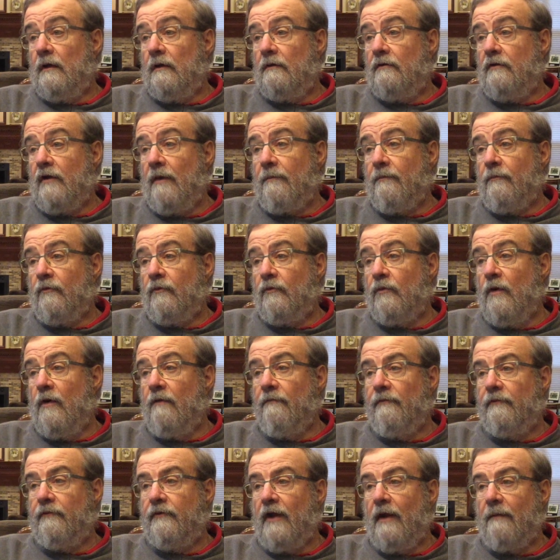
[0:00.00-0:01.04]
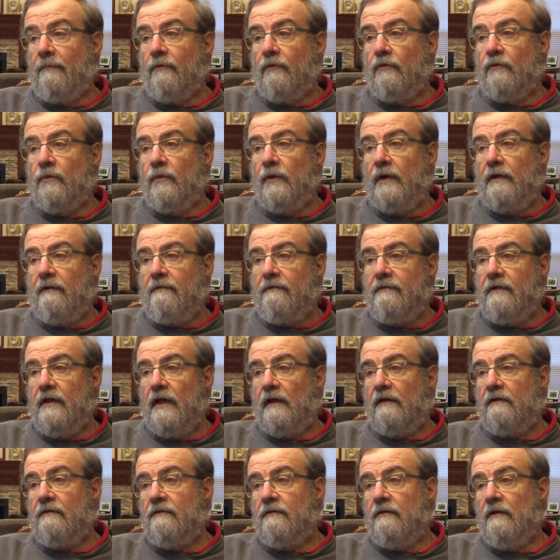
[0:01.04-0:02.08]
chapter 12 to chapter
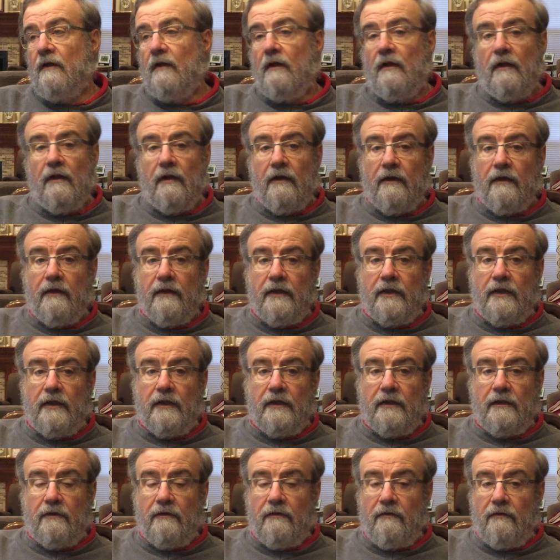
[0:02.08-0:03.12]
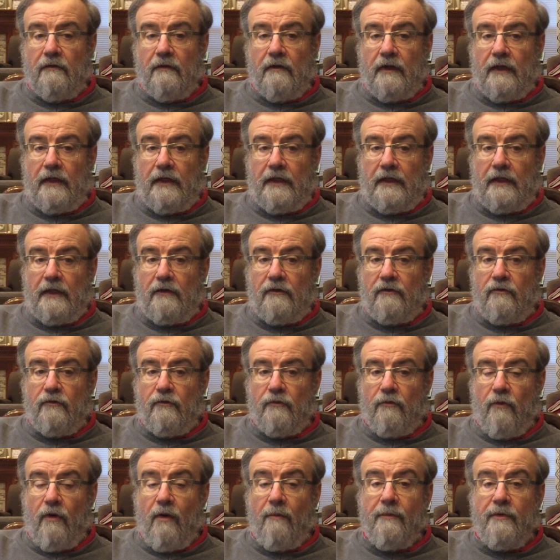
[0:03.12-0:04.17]
26 in
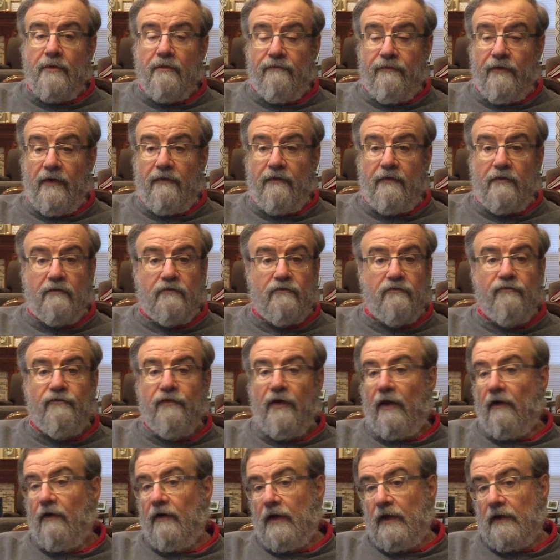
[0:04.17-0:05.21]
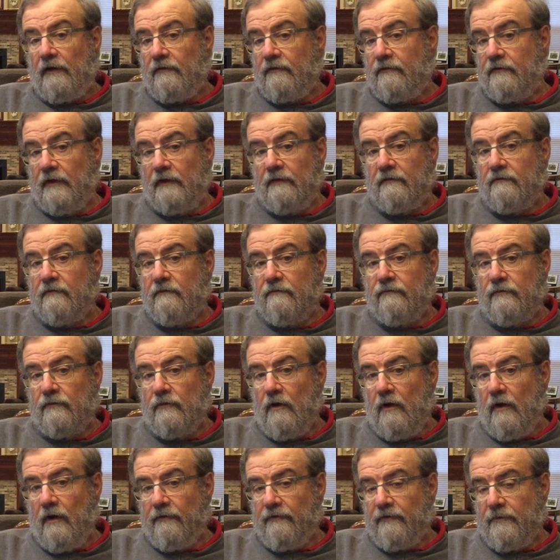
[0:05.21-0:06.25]
Deuteronomy, you'll find these very extensive
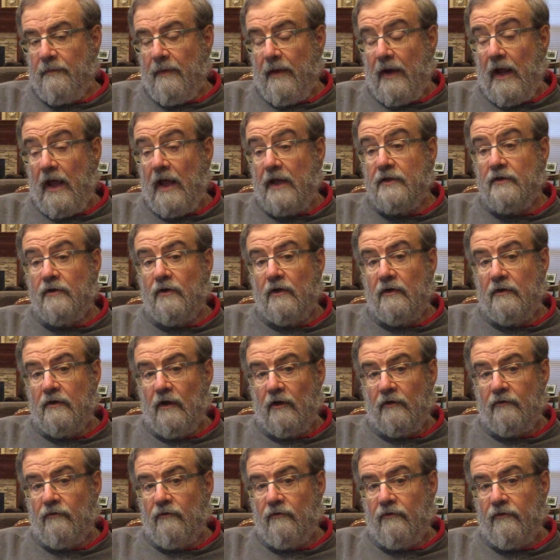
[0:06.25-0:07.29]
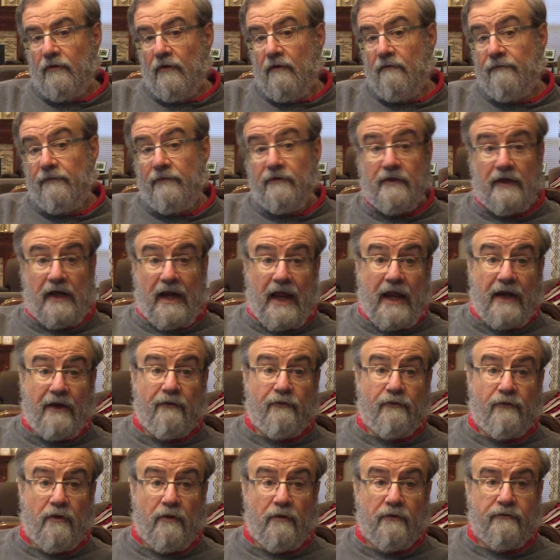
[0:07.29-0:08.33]
laws about how you conduct yourself as an
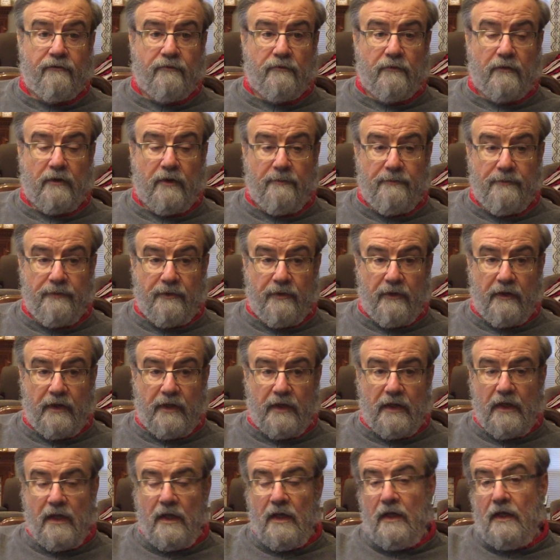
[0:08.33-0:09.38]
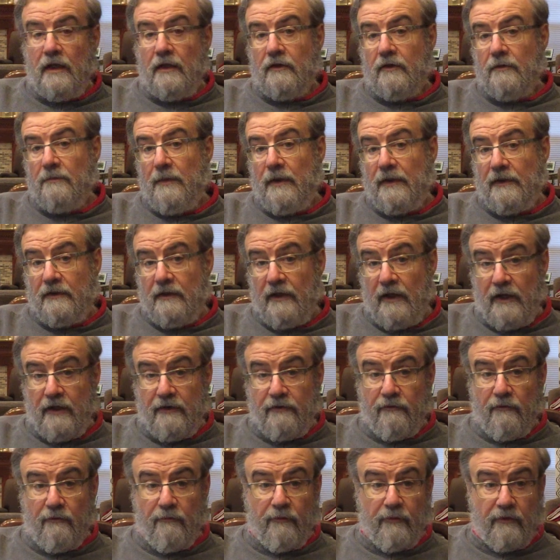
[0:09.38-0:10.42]
agricultural community to maintain
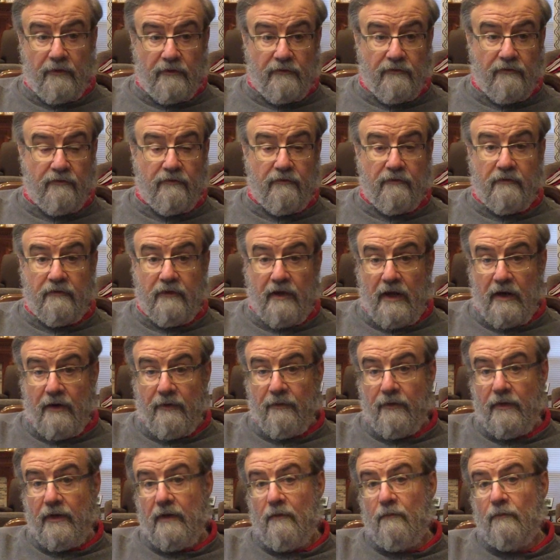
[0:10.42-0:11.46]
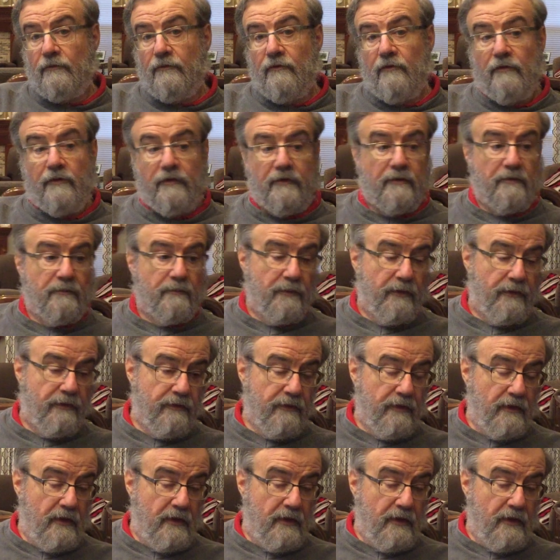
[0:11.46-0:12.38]
your religious integrity, what you deal with